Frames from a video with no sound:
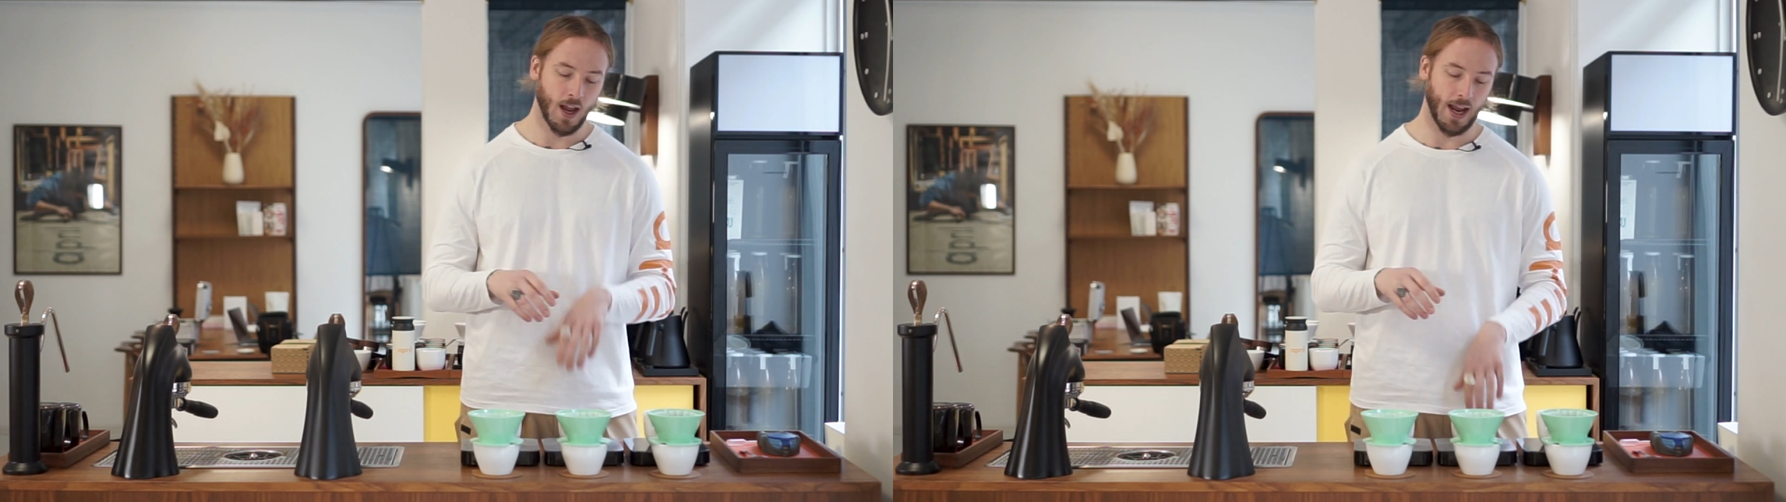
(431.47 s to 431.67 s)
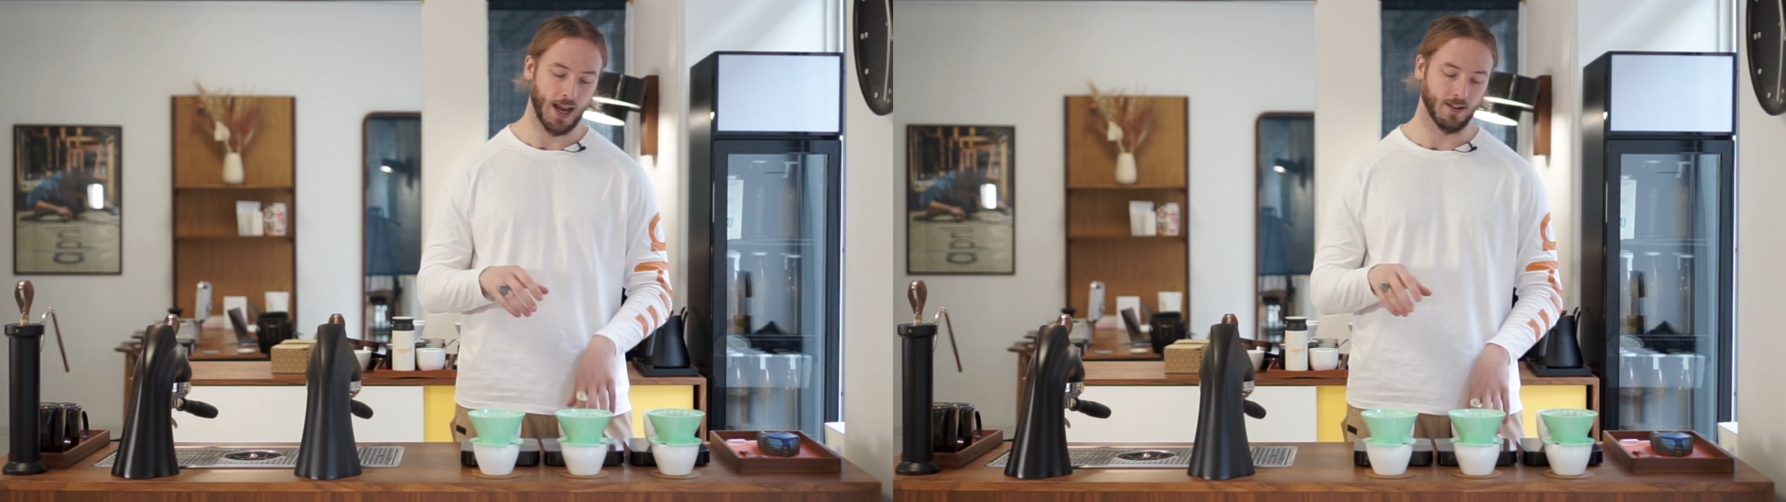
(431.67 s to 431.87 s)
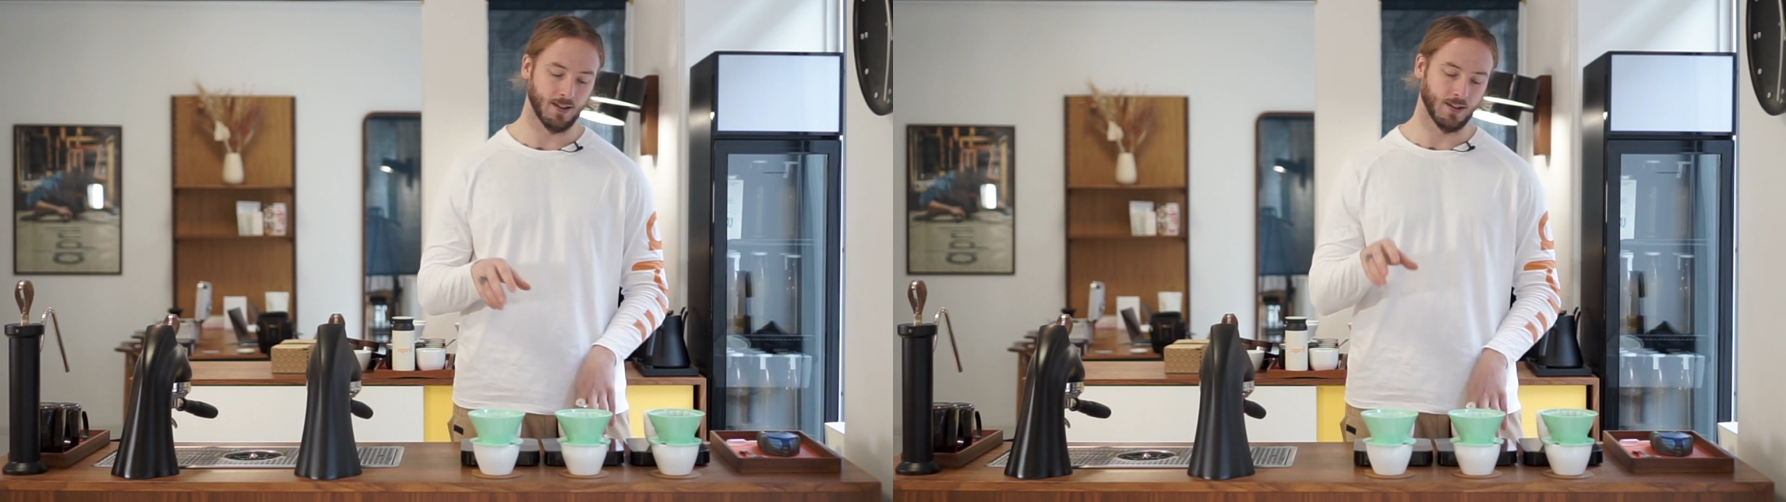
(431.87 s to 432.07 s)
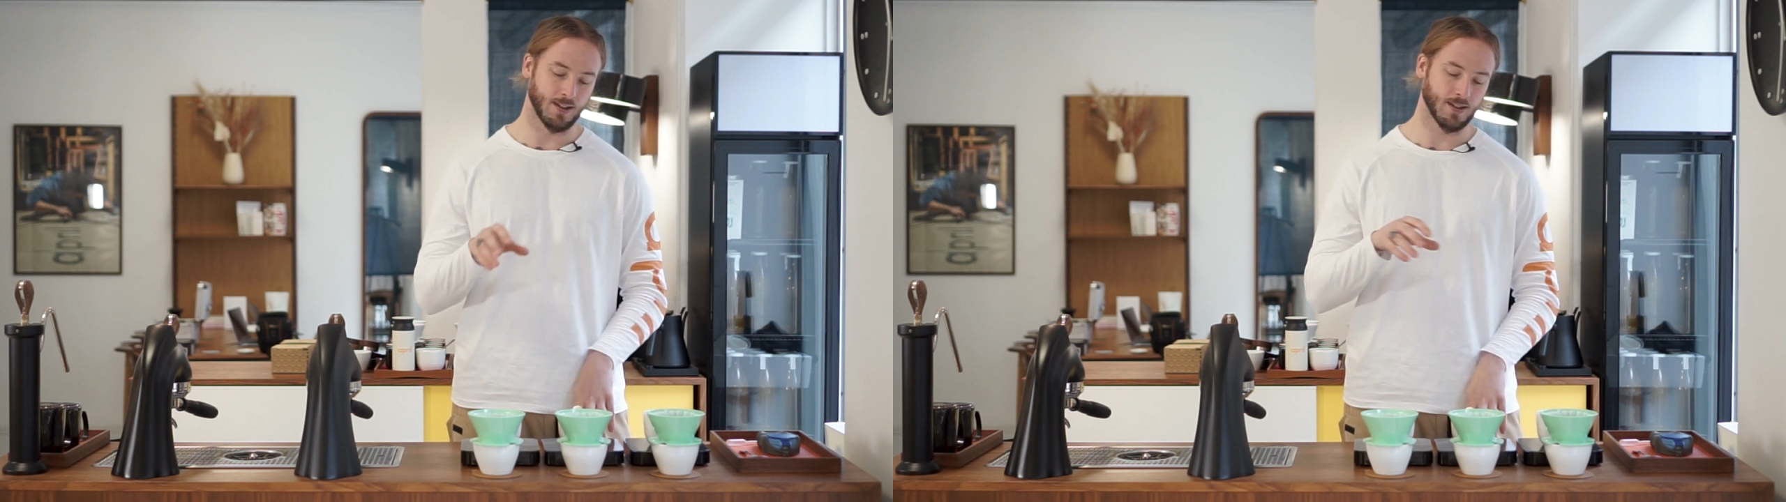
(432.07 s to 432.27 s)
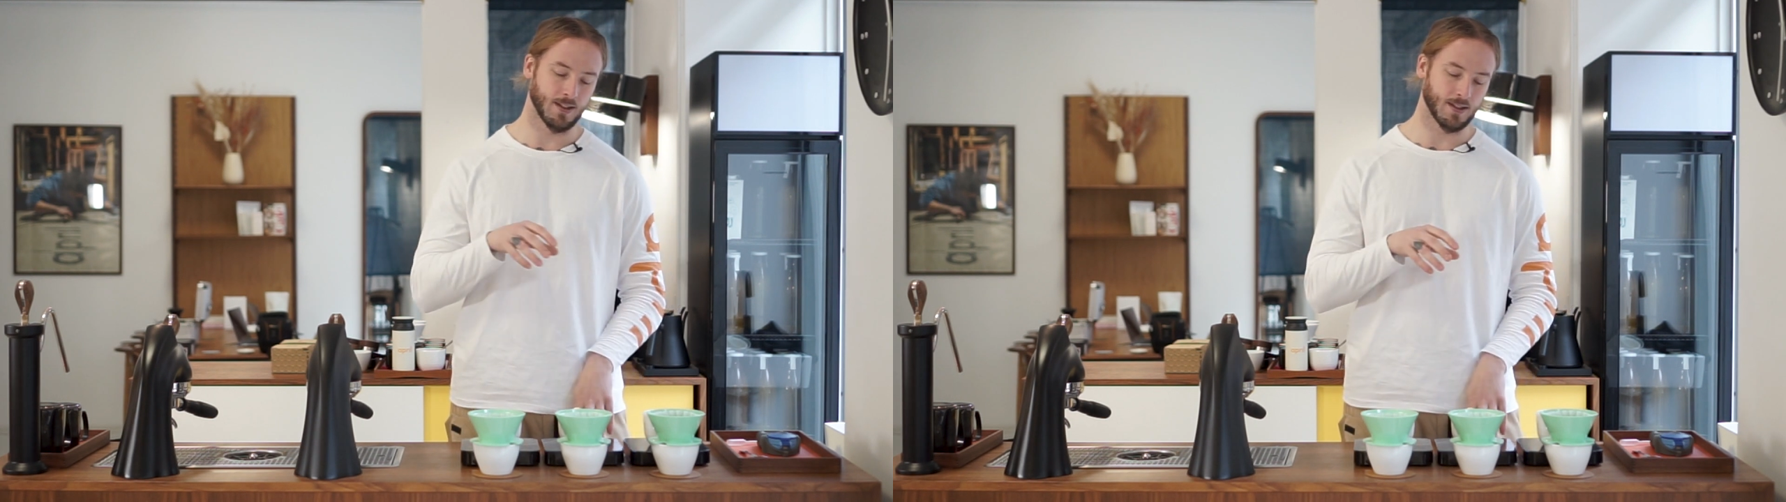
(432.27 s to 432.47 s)
And
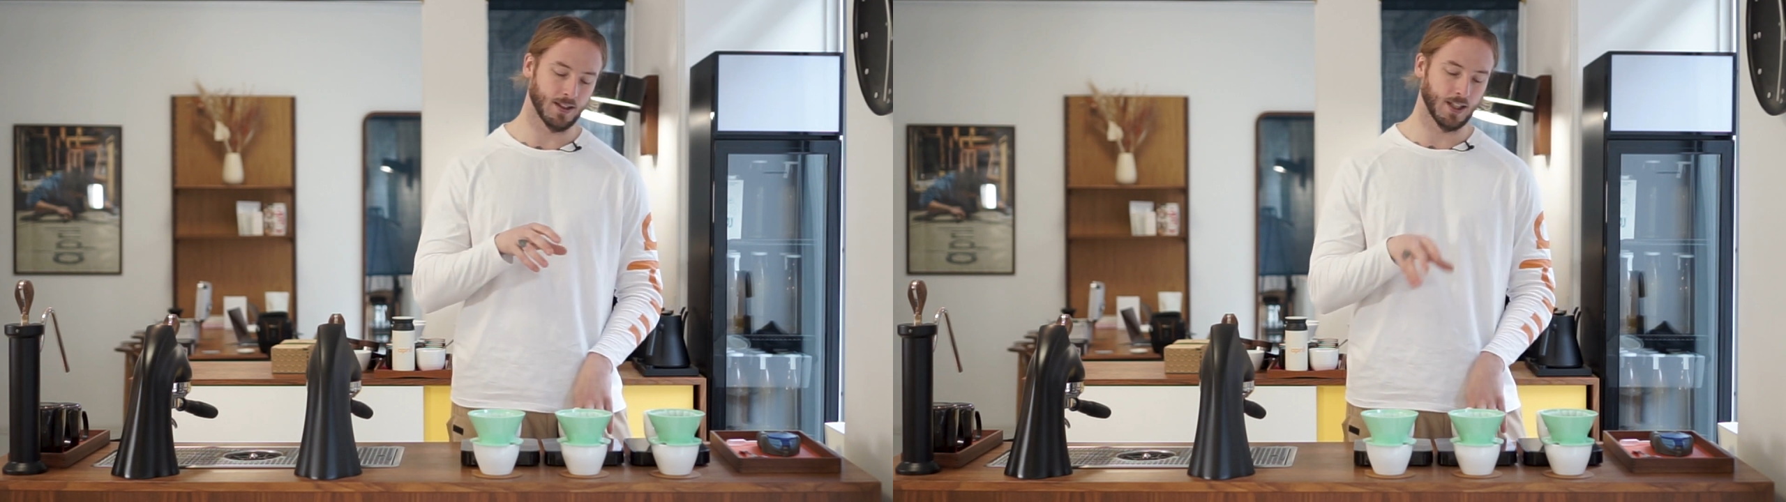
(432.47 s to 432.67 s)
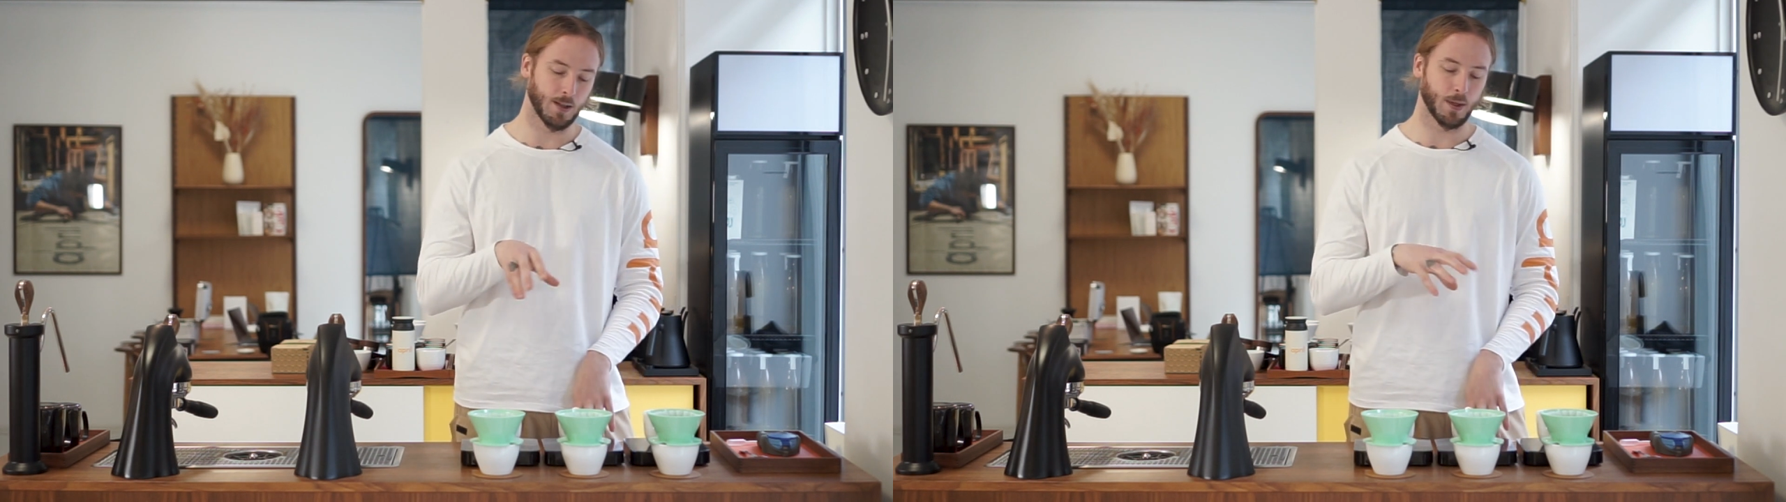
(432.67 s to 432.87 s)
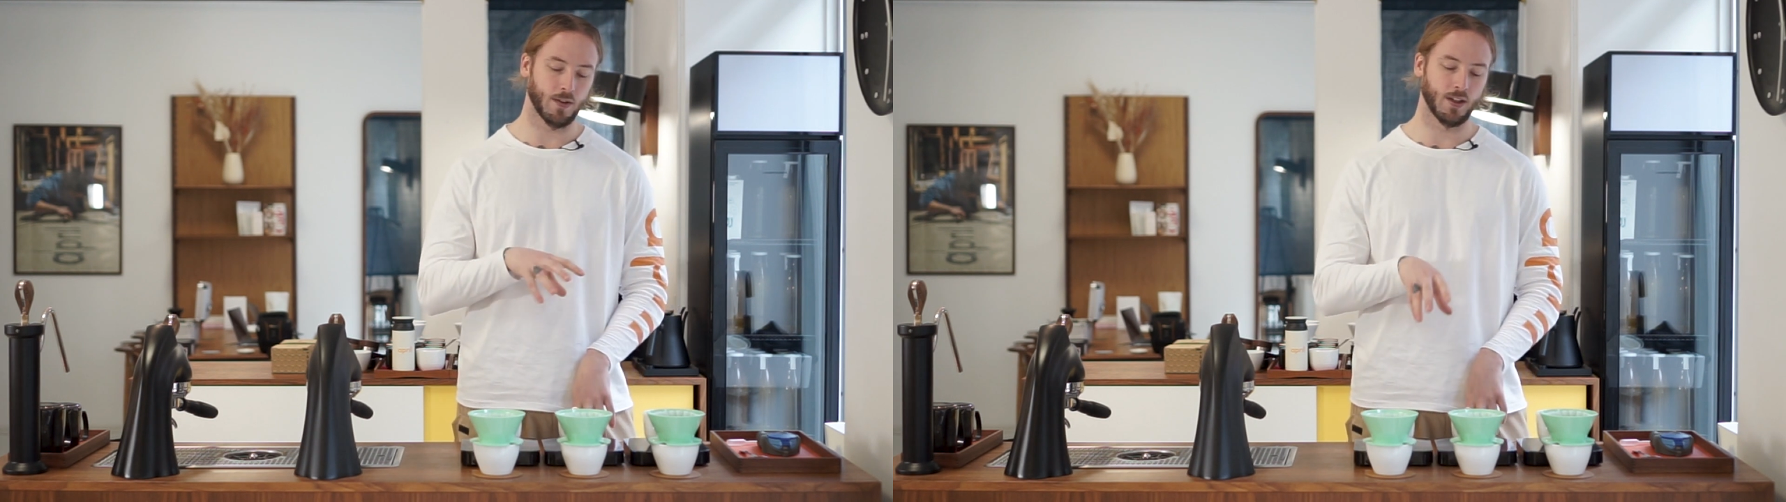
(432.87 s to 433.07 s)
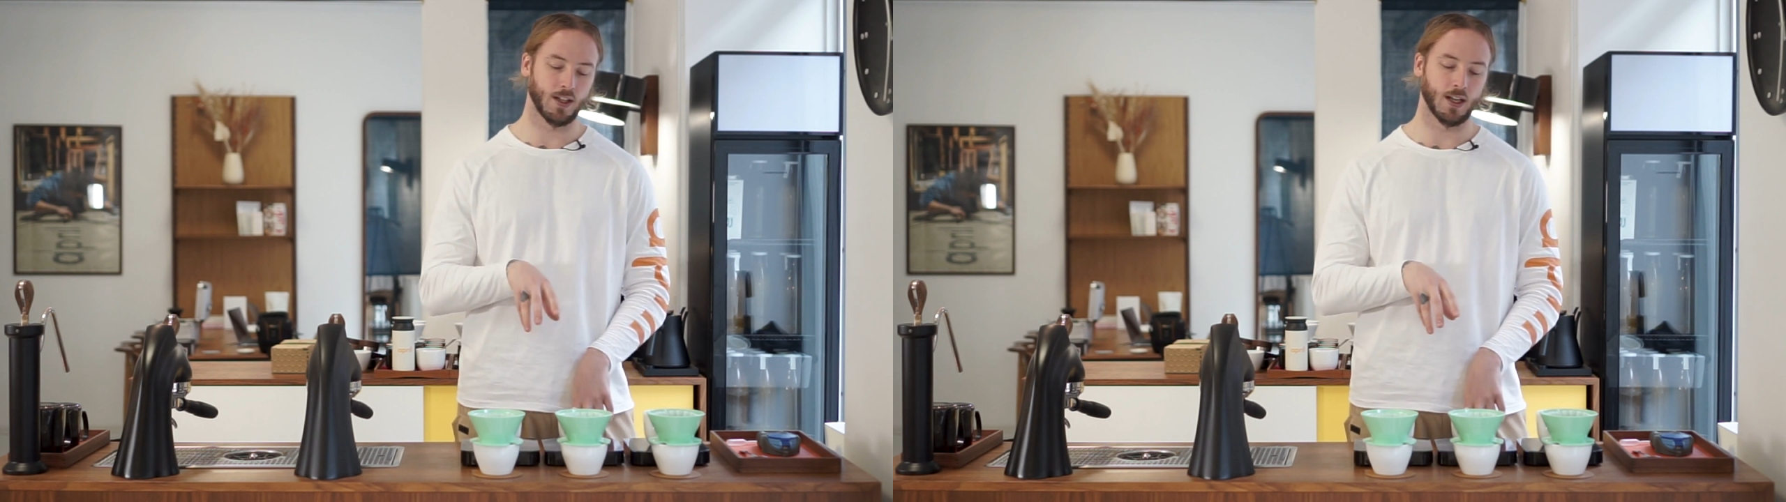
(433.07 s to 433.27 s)
this is a little bit of an